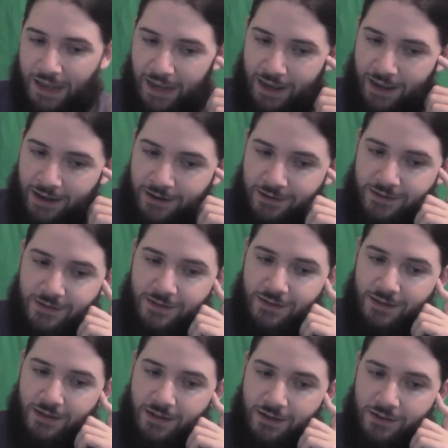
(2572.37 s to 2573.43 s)
and
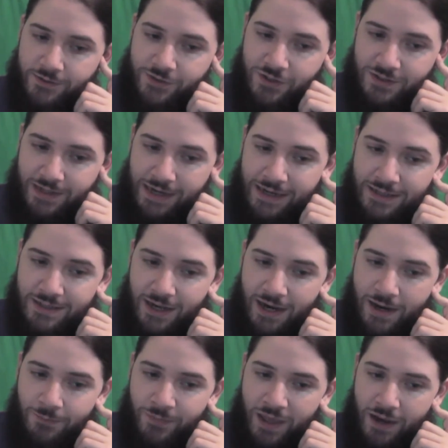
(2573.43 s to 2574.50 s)
just any
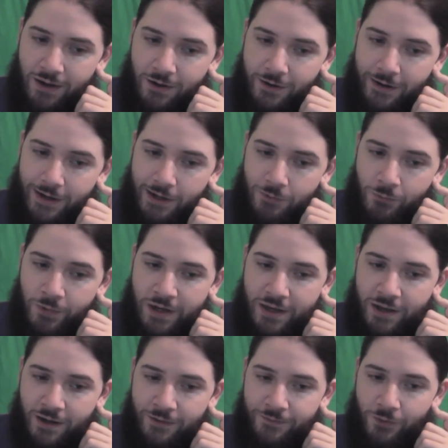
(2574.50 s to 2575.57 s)
time that we
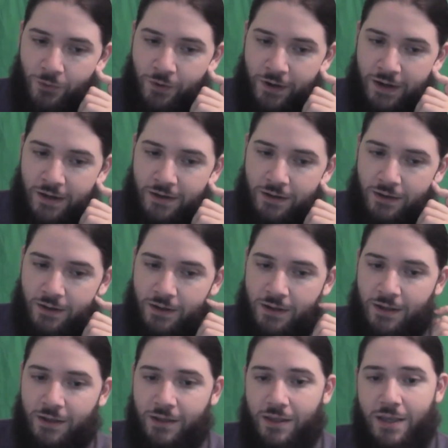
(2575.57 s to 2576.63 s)
can avoid
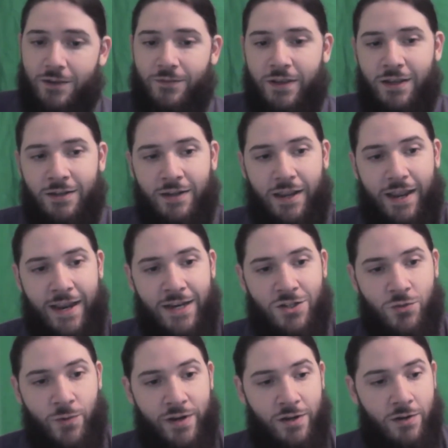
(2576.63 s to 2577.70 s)
giving into
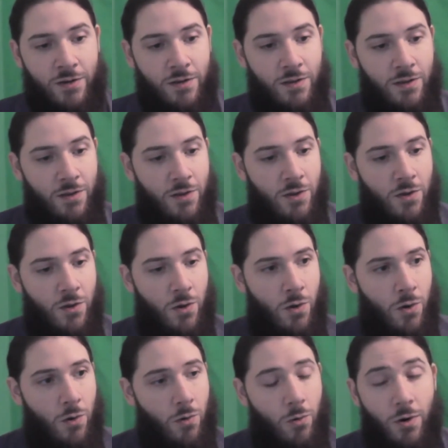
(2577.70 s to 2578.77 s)
hatred,
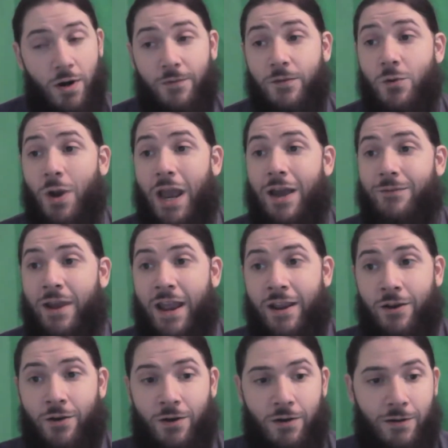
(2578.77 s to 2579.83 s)
or if you have
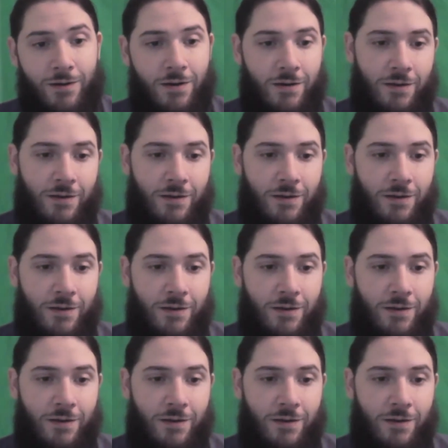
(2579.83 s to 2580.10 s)
anger,